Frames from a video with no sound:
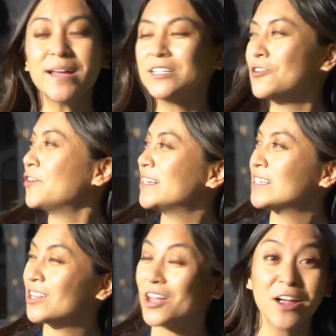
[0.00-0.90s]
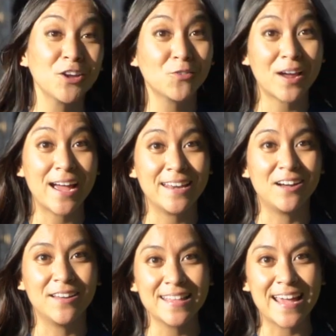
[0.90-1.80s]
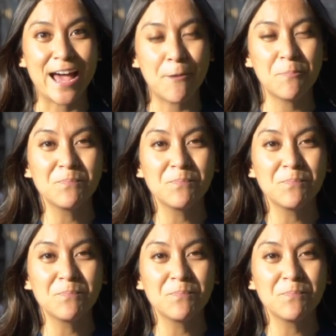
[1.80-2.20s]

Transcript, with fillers: and don't forget to log your ride on the app